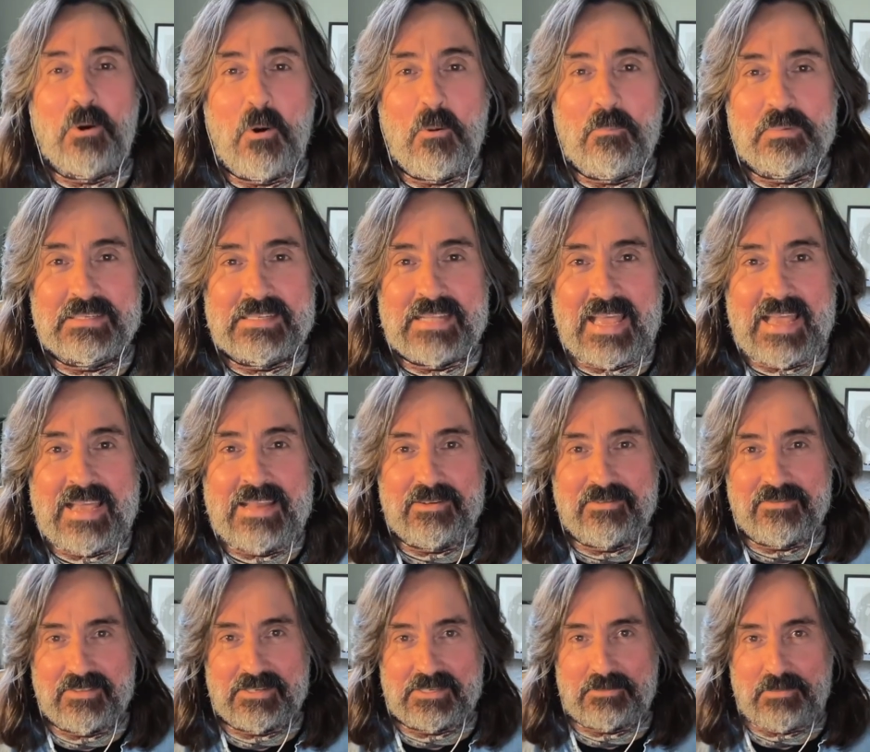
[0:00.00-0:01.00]
opposite end
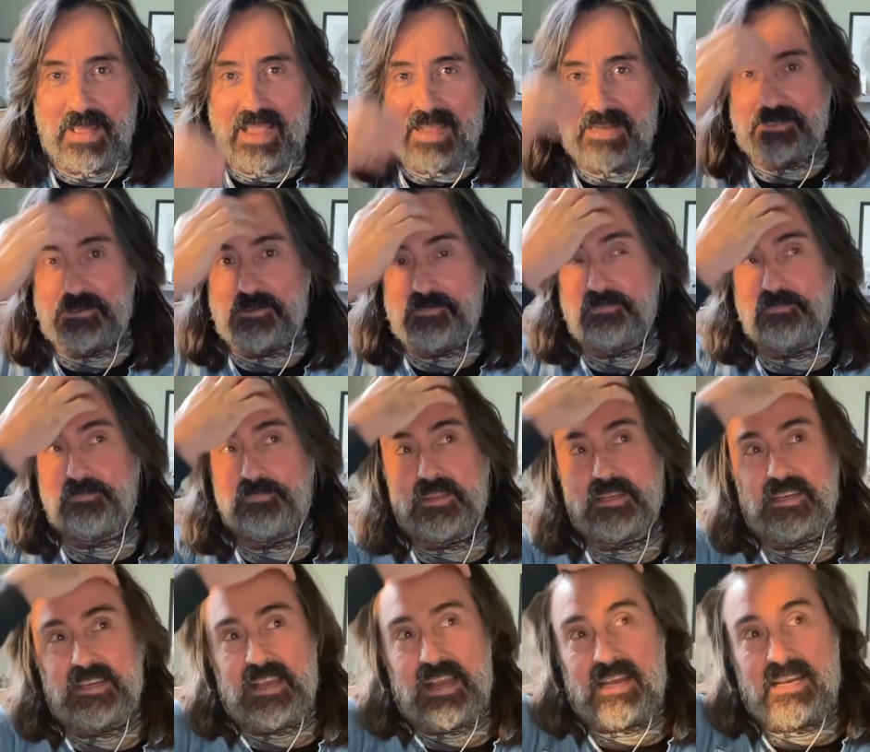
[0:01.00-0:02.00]
of the spectrum.
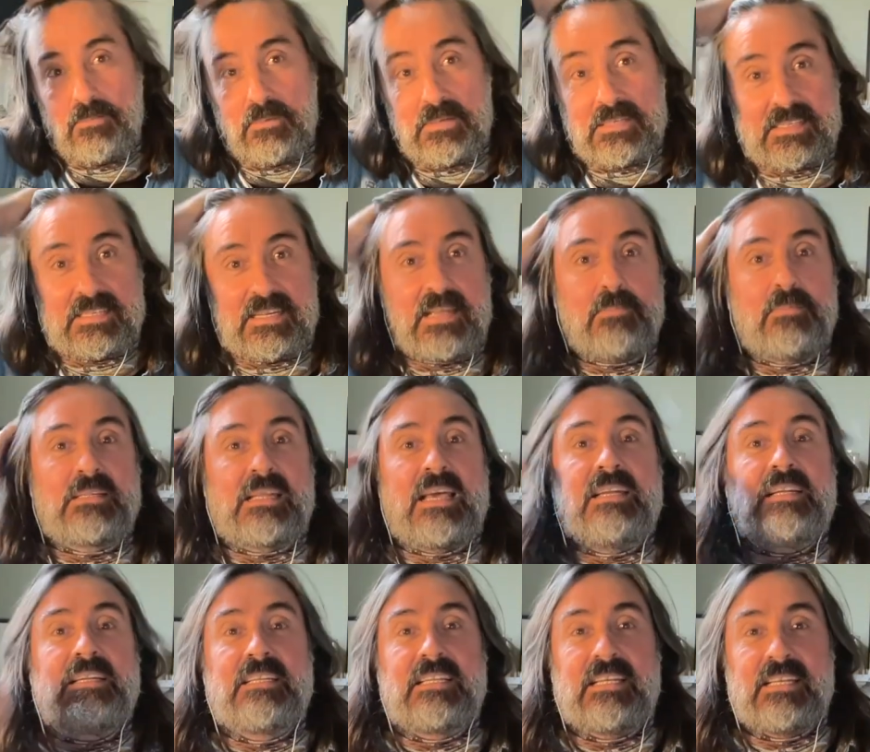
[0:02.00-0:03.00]
And he was he was
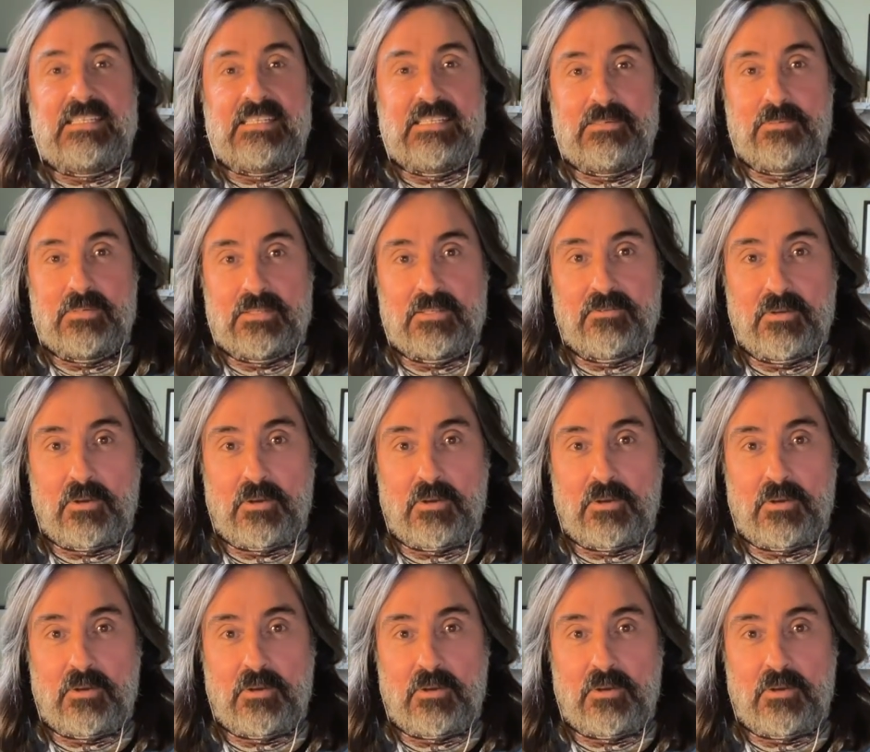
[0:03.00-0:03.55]
inundated with